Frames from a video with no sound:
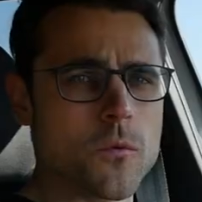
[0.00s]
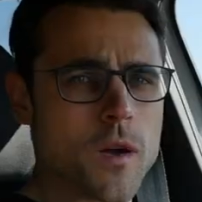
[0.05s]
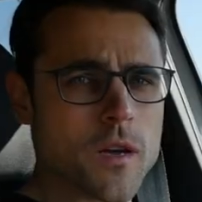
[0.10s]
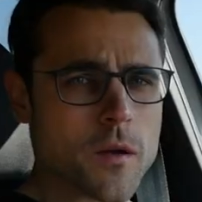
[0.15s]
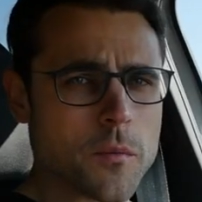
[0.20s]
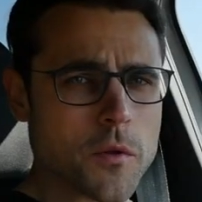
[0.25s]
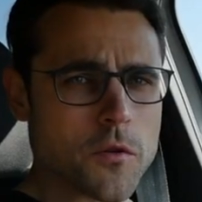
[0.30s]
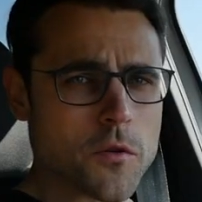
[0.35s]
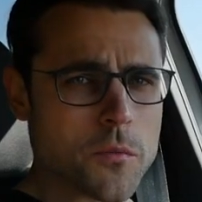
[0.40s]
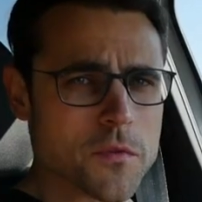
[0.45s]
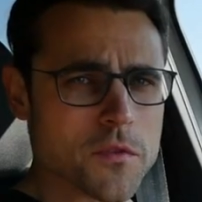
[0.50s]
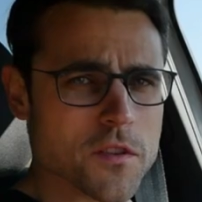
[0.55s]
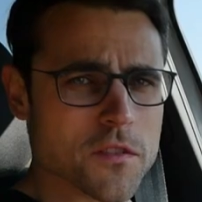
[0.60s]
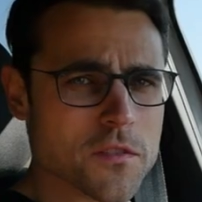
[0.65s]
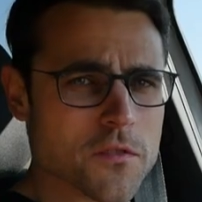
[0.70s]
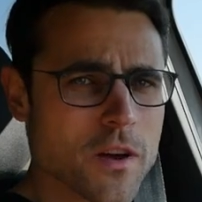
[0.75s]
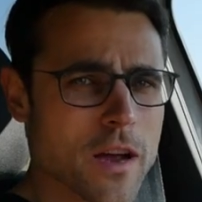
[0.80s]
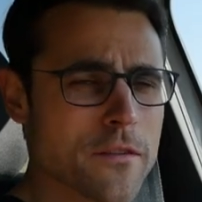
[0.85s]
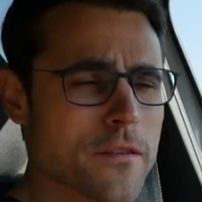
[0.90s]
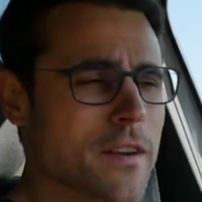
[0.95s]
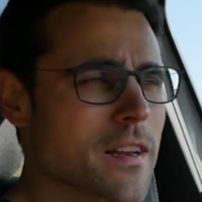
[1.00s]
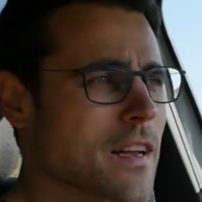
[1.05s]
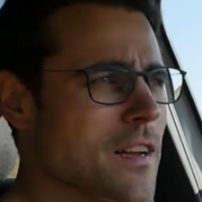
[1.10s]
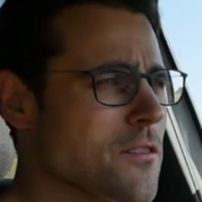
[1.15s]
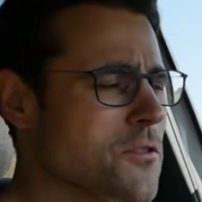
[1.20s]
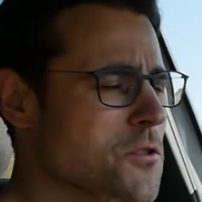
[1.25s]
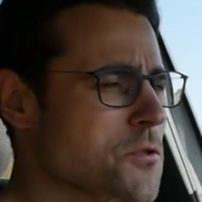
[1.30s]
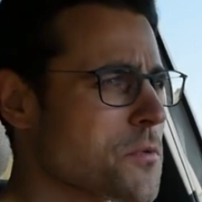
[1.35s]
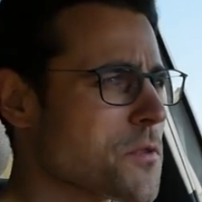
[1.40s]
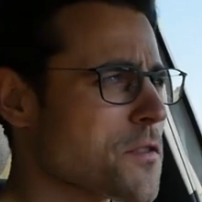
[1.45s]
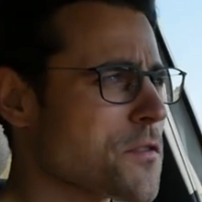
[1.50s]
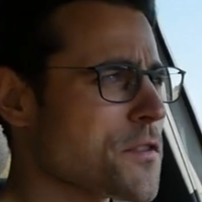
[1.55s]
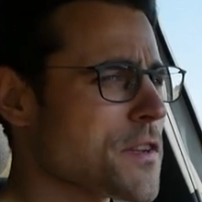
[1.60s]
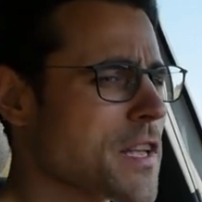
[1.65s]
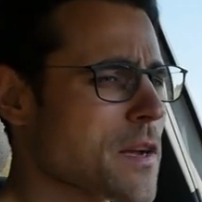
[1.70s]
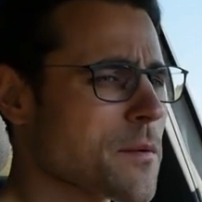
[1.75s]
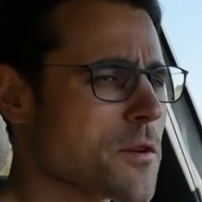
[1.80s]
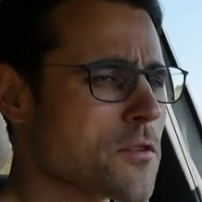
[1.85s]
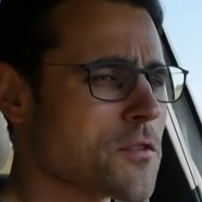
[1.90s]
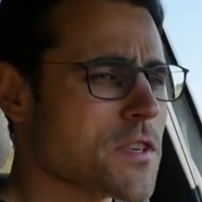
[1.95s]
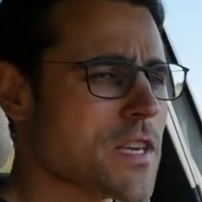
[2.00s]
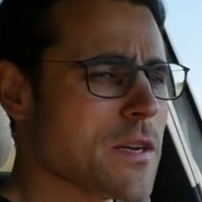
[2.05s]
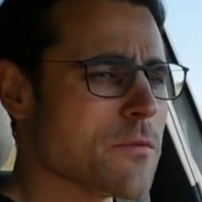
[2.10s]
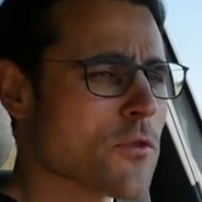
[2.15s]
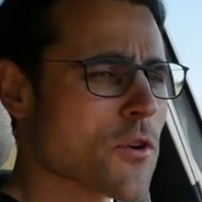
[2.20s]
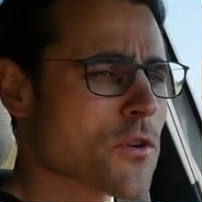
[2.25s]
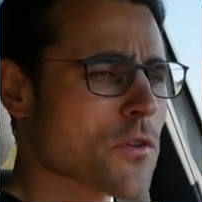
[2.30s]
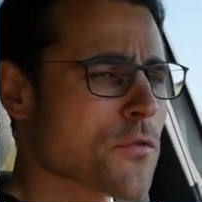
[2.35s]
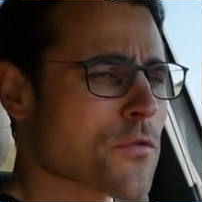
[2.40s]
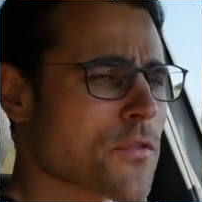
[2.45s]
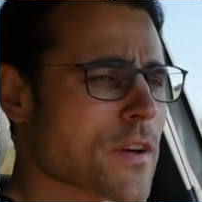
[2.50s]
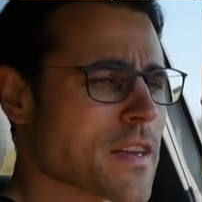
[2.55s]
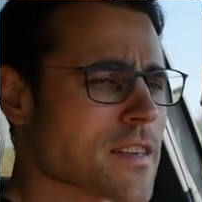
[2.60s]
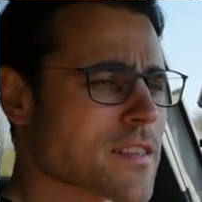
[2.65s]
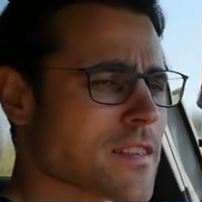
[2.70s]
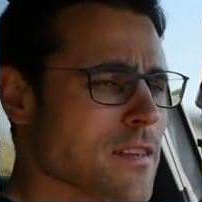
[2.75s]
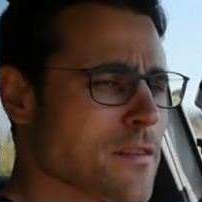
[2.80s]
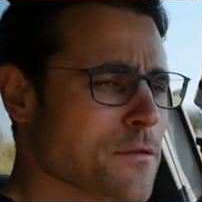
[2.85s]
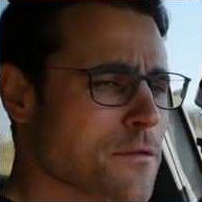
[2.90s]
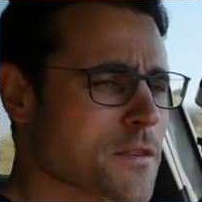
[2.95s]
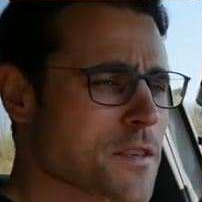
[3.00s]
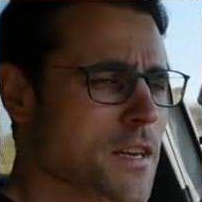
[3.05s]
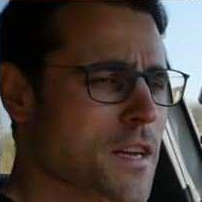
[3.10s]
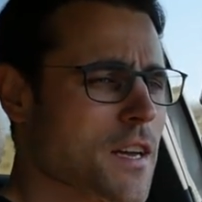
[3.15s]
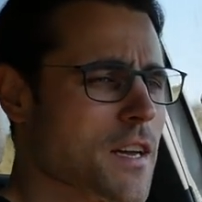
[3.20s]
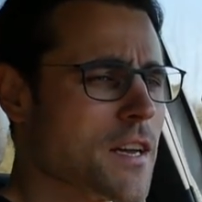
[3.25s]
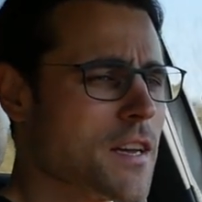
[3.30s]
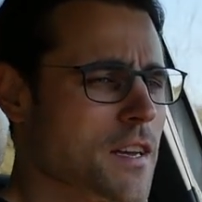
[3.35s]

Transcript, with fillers: Welcome to Thomas's Driving Lounge with V W T-Roc facelift.